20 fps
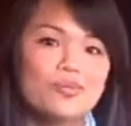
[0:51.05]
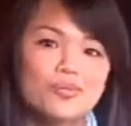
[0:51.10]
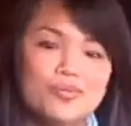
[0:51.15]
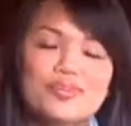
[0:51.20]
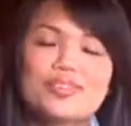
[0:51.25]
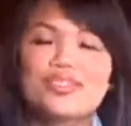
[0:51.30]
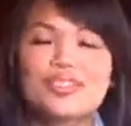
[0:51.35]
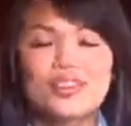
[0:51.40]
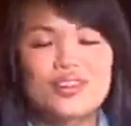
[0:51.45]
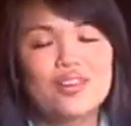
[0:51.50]

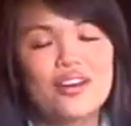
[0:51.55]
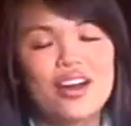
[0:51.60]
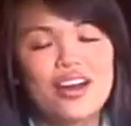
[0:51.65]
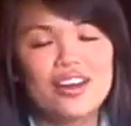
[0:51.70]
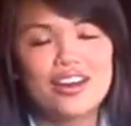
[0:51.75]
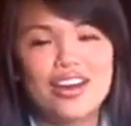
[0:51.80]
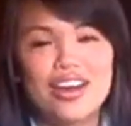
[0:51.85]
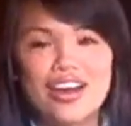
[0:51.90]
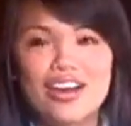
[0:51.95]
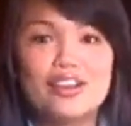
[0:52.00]
So
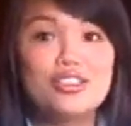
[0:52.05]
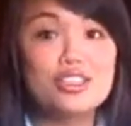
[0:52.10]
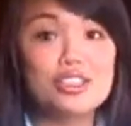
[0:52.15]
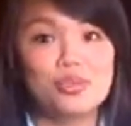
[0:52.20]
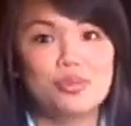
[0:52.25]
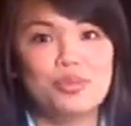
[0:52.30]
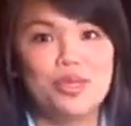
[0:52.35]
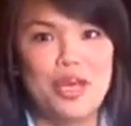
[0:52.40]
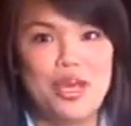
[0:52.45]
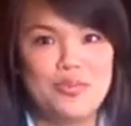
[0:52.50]
I just
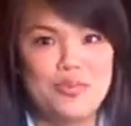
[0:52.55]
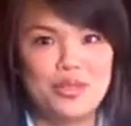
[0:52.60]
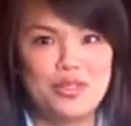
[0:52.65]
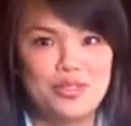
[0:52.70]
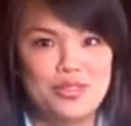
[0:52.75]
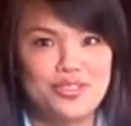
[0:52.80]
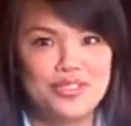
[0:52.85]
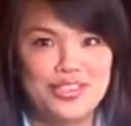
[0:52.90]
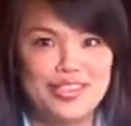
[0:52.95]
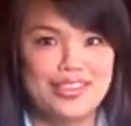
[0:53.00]
became
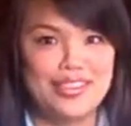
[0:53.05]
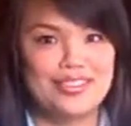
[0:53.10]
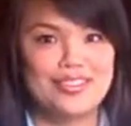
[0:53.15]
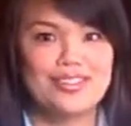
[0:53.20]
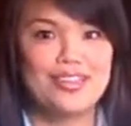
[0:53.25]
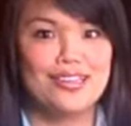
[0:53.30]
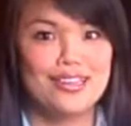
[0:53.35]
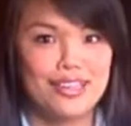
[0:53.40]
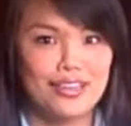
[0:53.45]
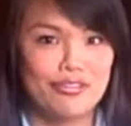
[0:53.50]
interested in it because
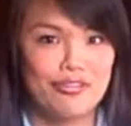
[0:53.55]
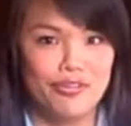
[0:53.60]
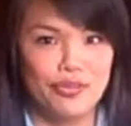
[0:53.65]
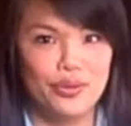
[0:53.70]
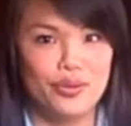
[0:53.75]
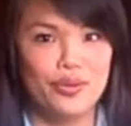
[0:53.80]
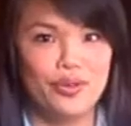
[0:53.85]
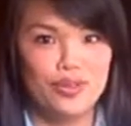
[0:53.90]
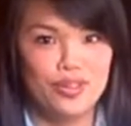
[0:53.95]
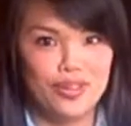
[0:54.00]
I like
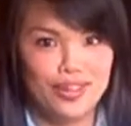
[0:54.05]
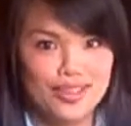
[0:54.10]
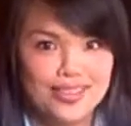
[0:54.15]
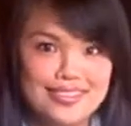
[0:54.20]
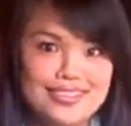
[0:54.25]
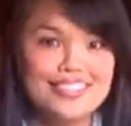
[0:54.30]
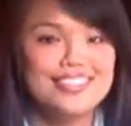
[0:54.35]
food a lot.